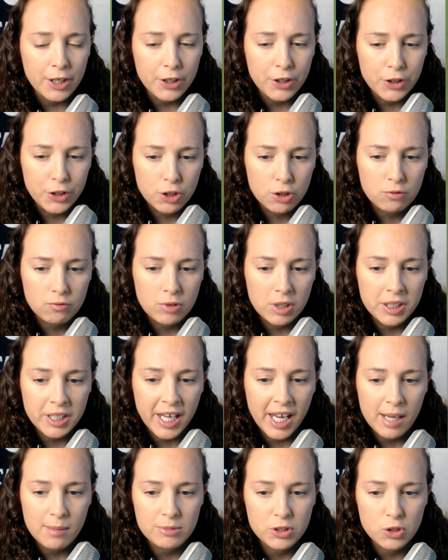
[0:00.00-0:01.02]
your run
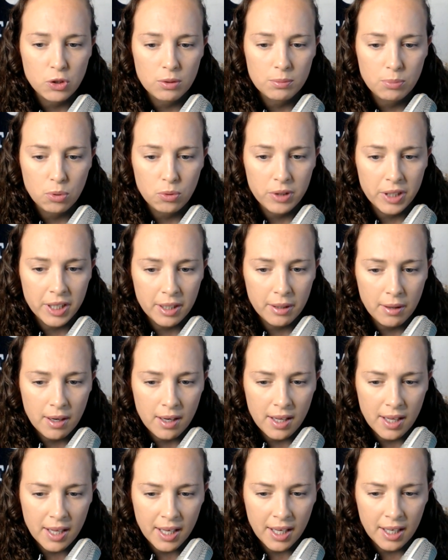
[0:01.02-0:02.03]
game is on point.
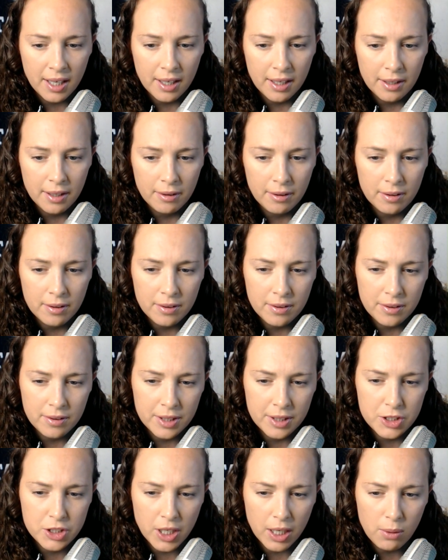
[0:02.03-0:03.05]
And the
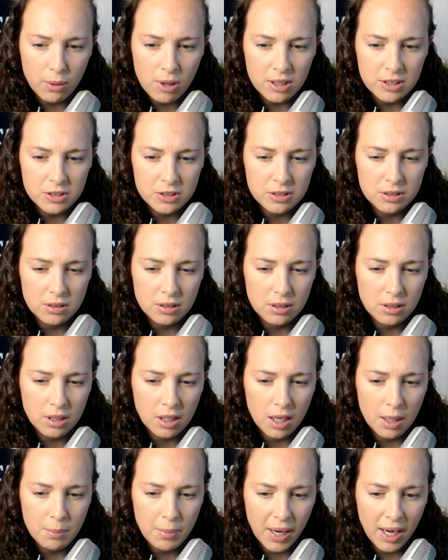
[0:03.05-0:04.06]
Jaguars
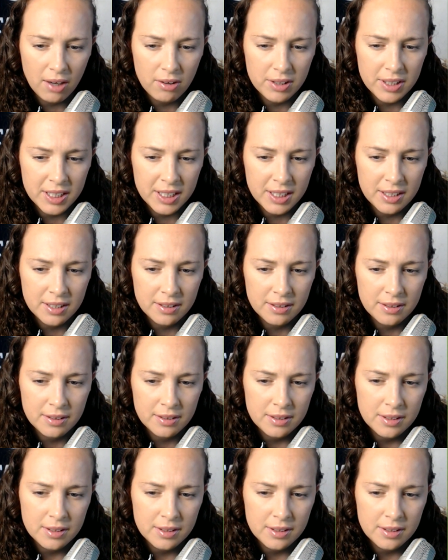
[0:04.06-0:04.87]
come out in